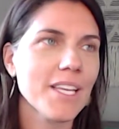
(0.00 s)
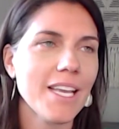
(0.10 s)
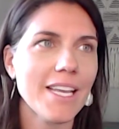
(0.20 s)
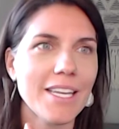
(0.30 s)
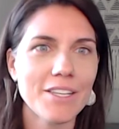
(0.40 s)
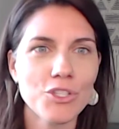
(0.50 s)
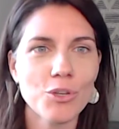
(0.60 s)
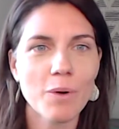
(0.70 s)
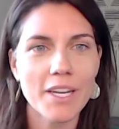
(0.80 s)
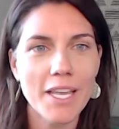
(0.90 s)
an issue you
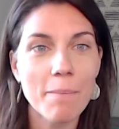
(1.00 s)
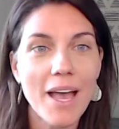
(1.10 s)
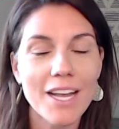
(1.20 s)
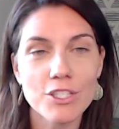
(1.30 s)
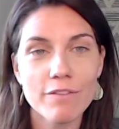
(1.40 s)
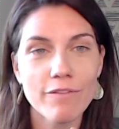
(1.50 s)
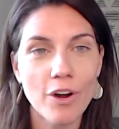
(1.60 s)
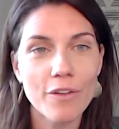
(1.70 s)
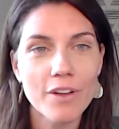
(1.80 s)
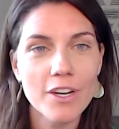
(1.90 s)
want to impact
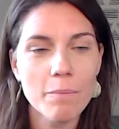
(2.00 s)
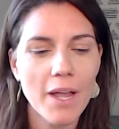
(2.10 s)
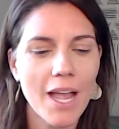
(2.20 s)
farther by